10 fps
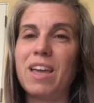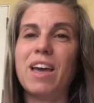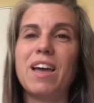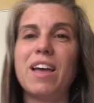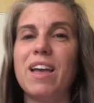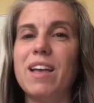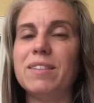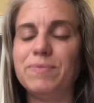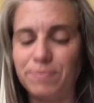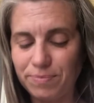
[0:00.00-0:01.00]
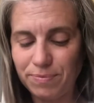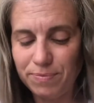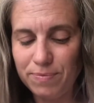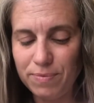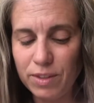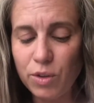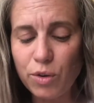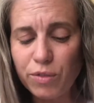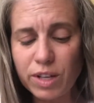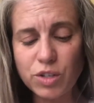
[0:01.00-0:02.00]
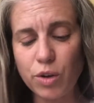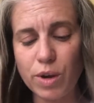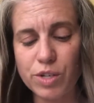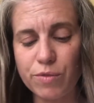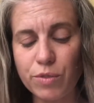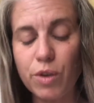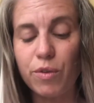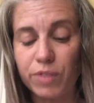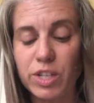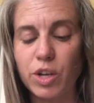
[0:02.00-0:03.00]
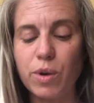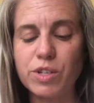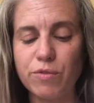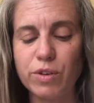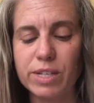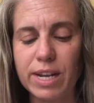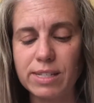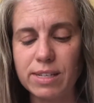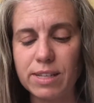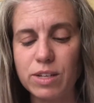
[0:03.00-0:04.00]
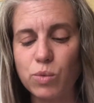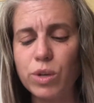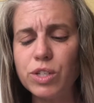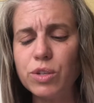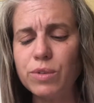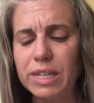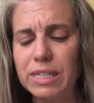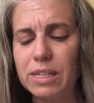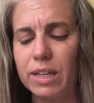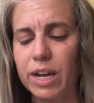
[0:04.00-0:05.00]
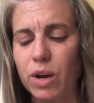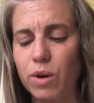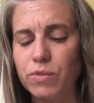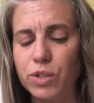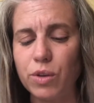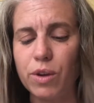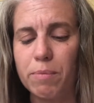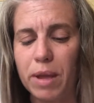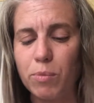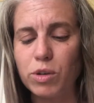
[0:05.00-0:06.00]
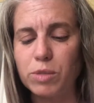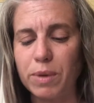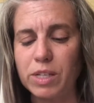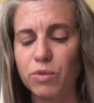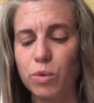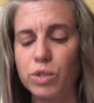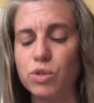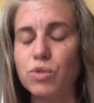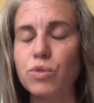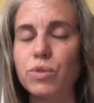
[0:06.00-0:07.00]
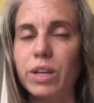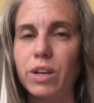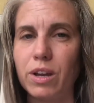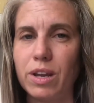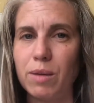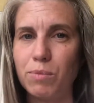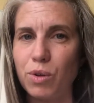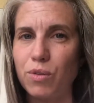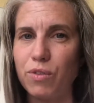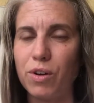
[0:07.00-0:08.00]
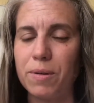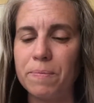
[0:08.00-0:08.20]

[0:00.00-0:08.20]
The reflection question for today says this: What do you need to let go of so you can make more space for what's truly good and beautiful?